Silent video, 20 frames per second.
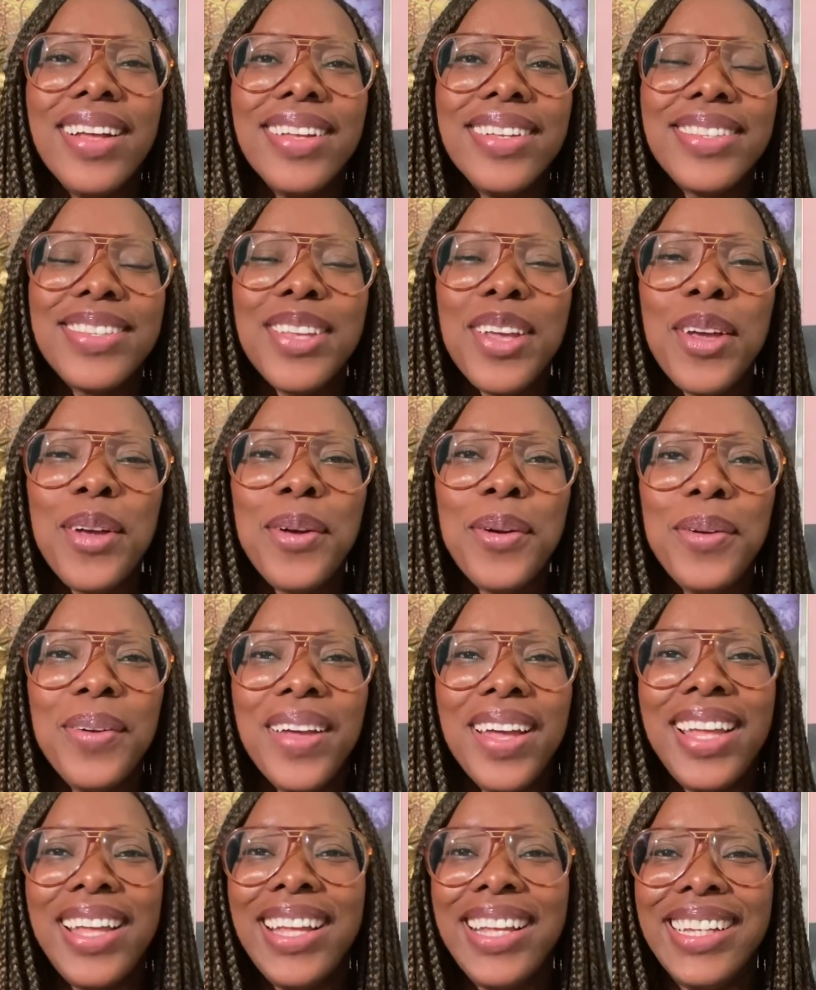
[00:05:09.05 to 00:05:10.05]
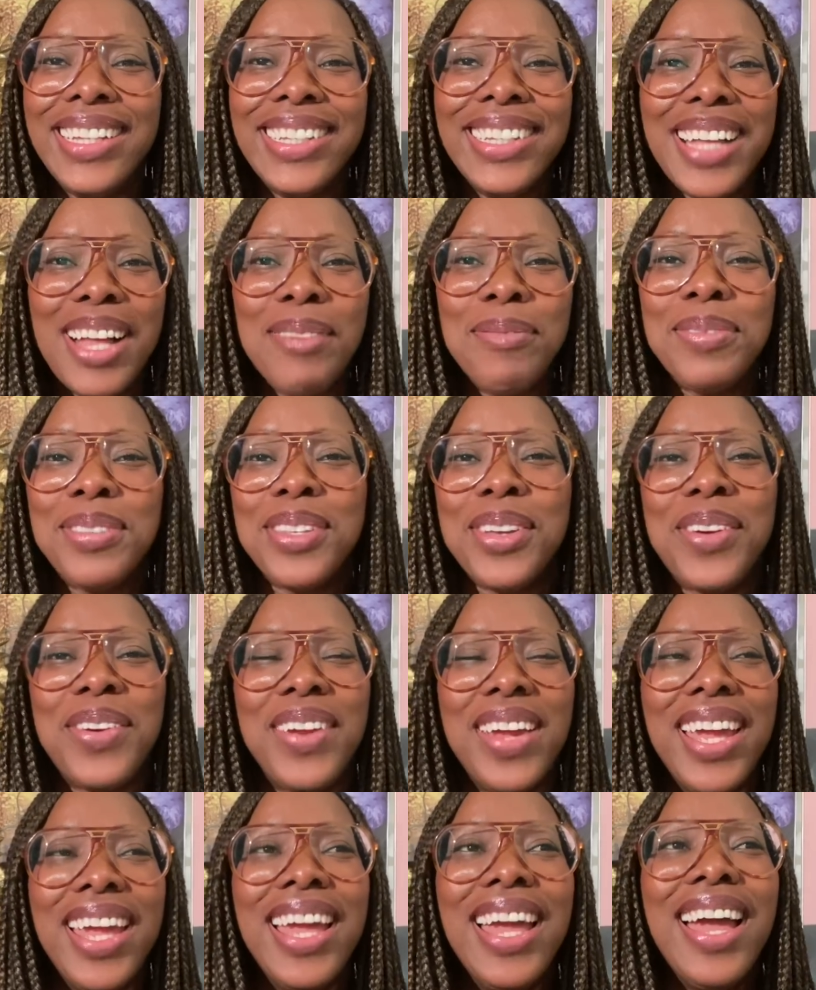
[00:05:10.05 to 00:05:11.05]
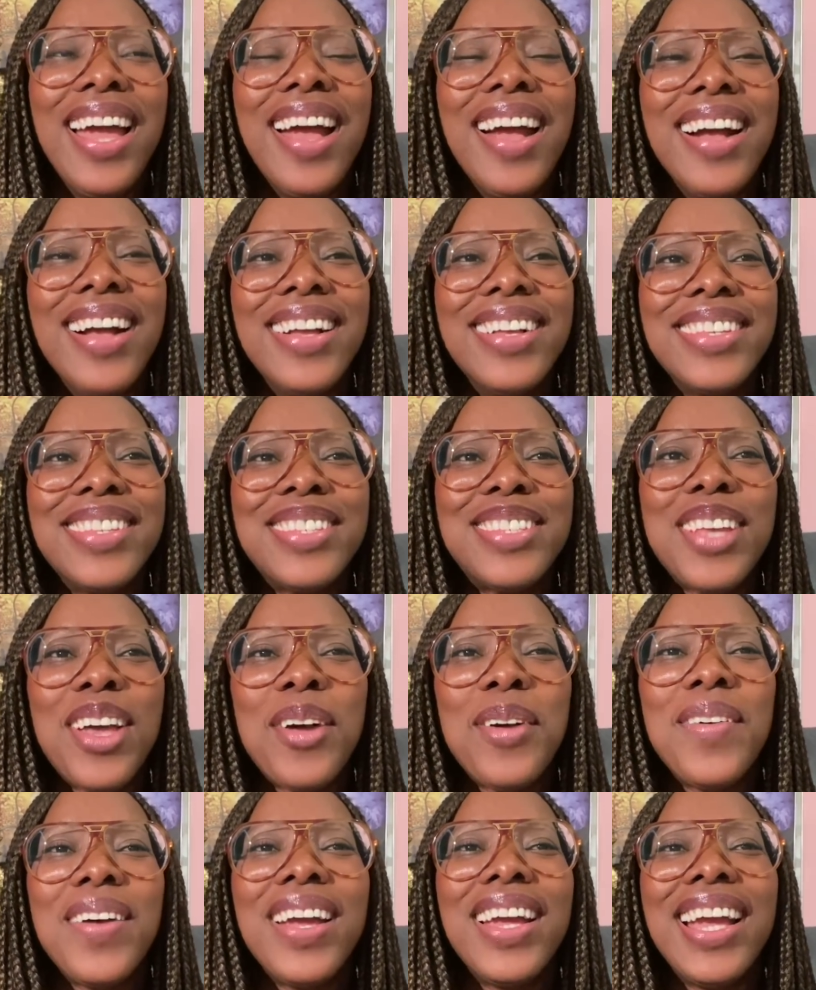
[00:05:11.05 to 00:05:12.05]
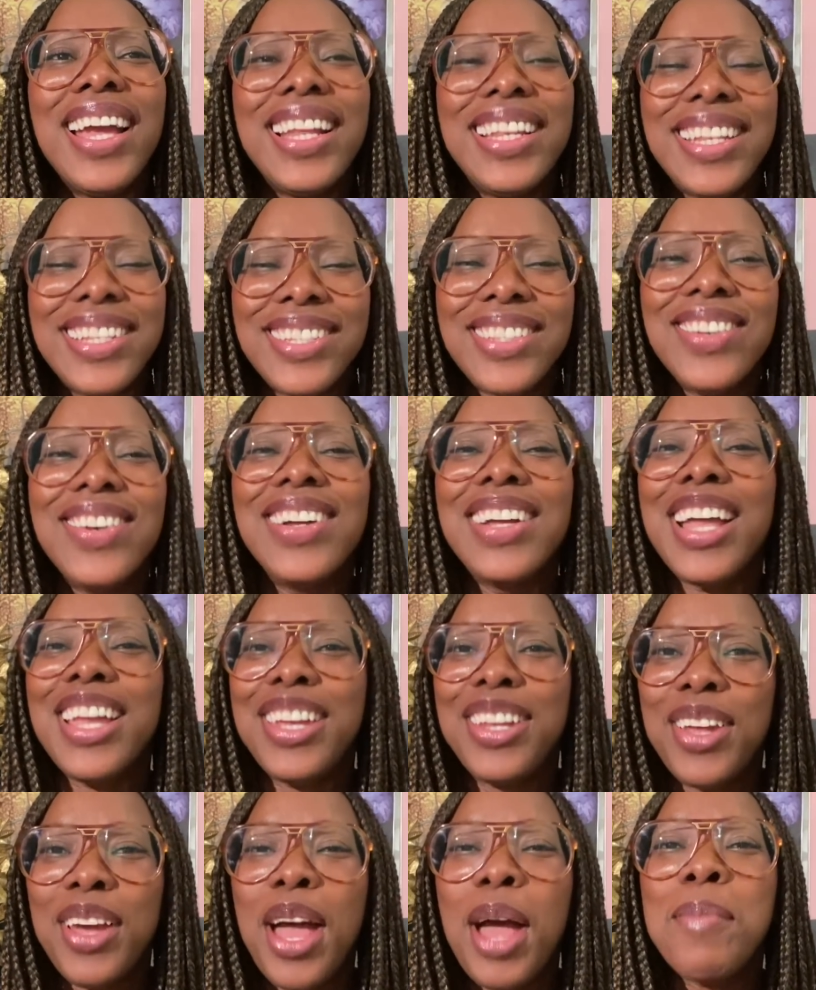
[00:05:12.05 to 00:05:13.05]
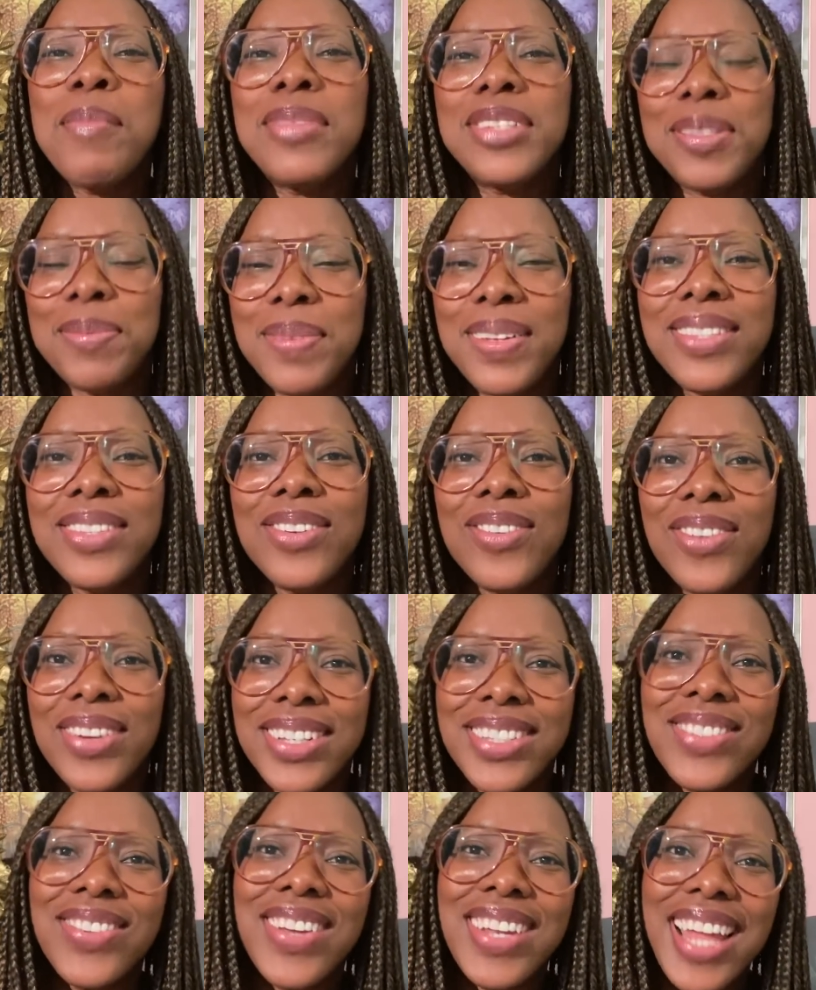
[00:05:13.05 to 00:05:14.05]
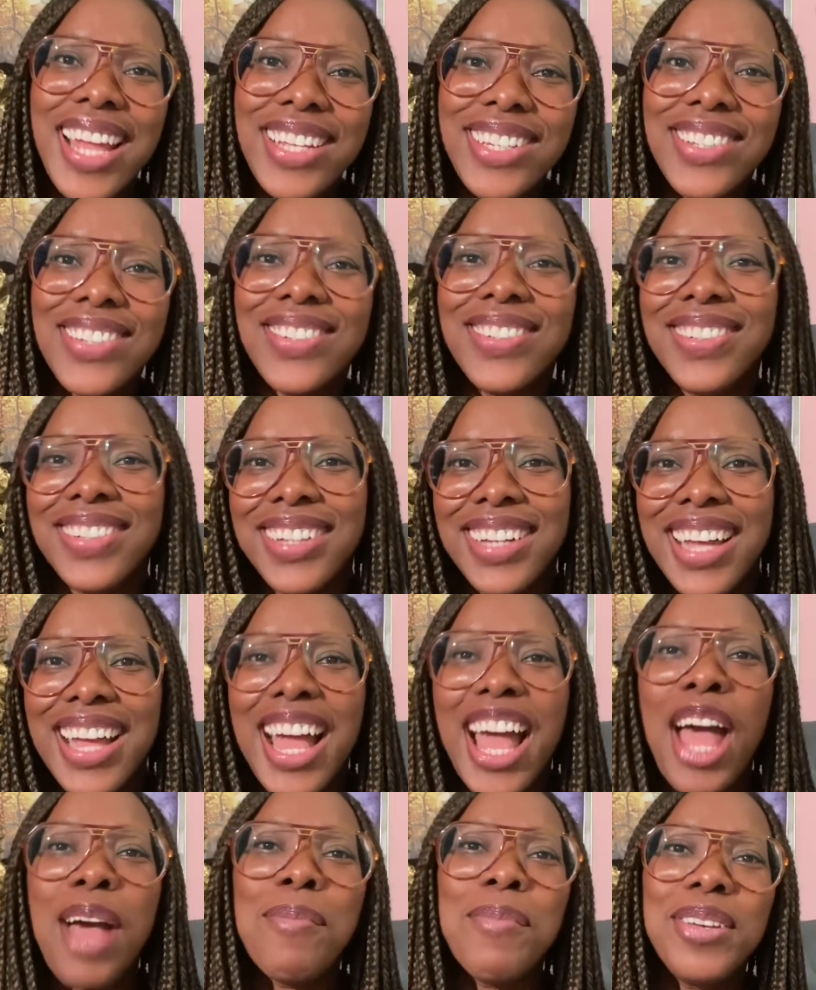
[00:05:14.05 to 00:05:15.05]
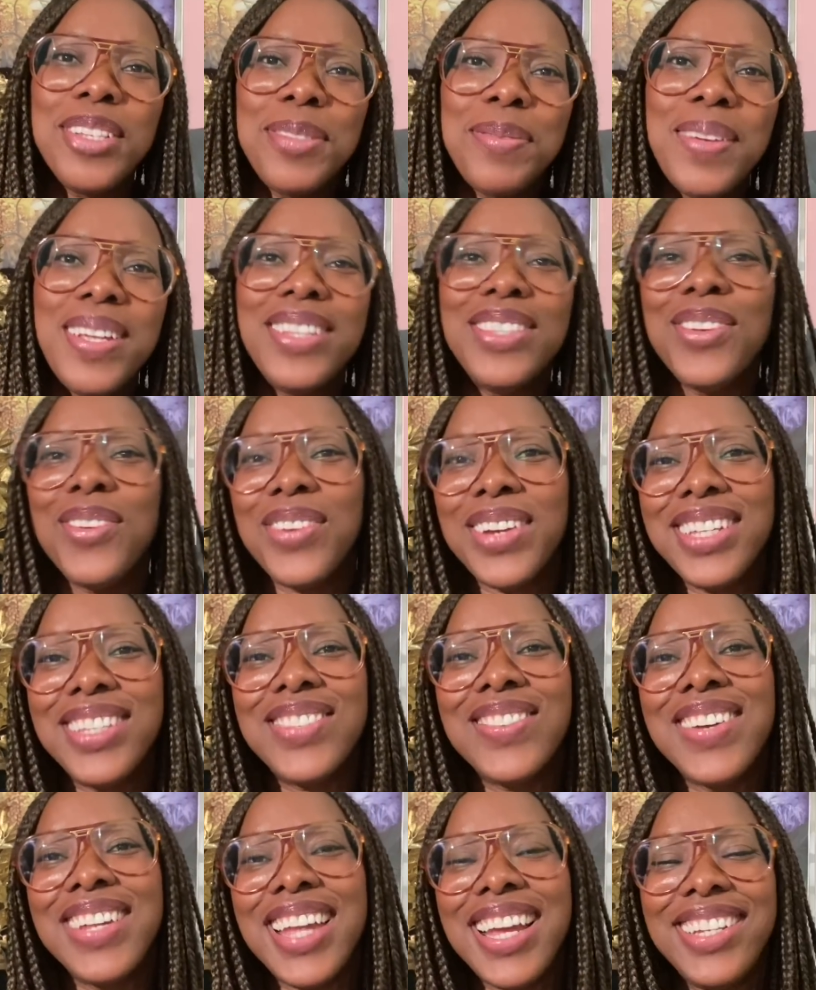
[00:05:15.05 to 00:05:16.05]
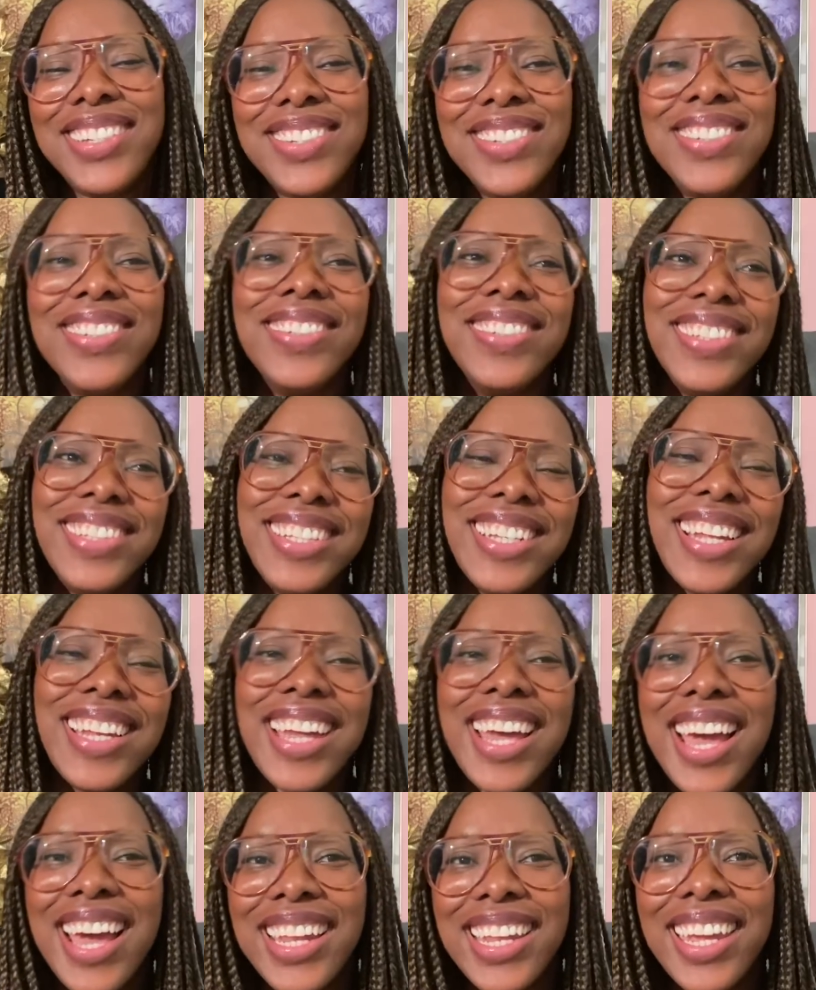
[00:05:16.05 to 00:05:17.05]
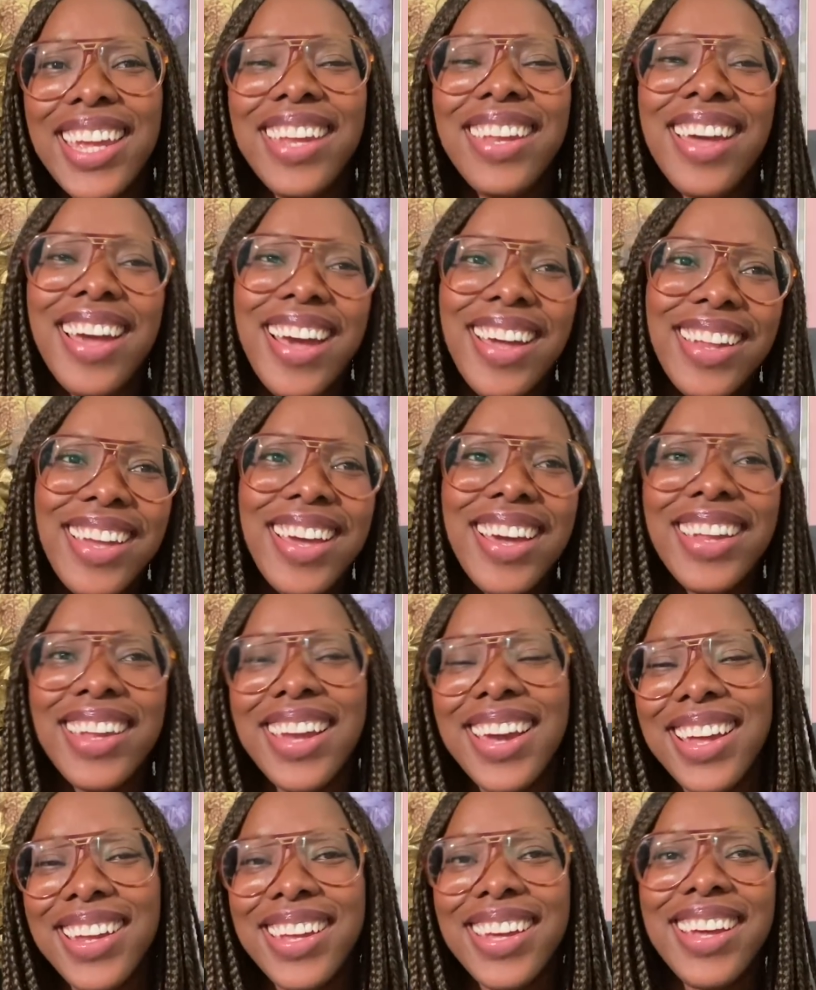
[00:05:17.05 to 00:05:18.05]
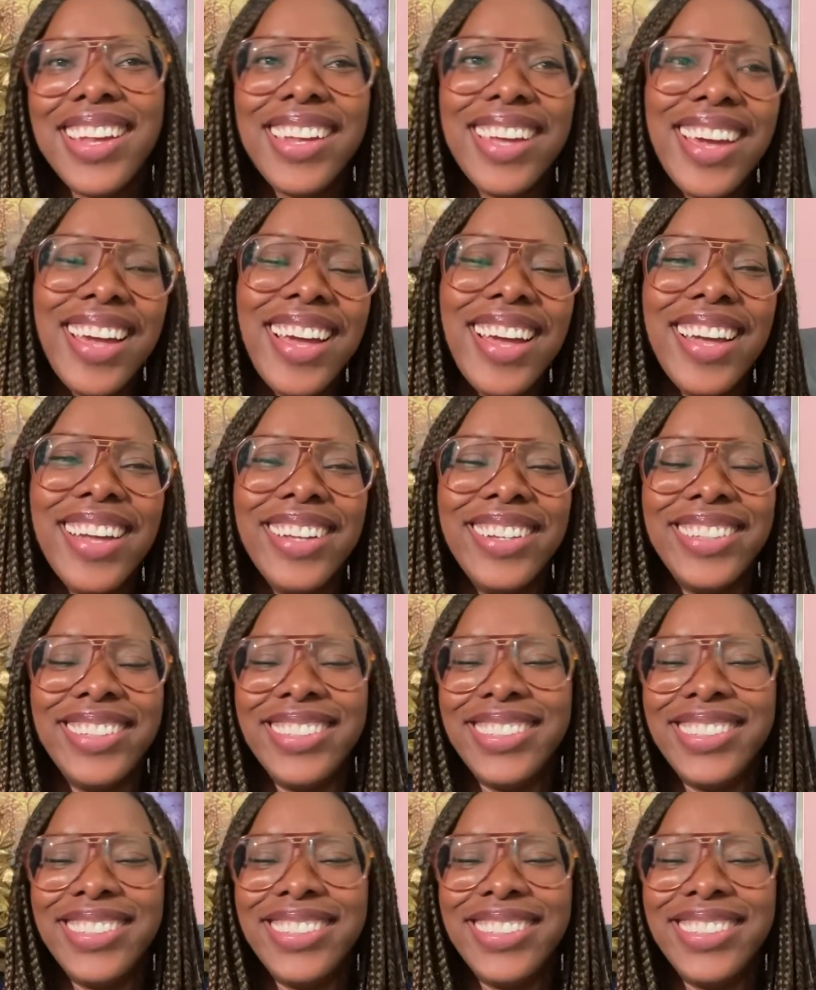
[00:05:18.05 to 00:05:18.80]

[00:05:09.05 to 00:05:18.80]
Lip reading: So, I'm sorry. So, the song, you know, I must be talking to an angel. I must be talking to an angel. Da da dee da da da da da.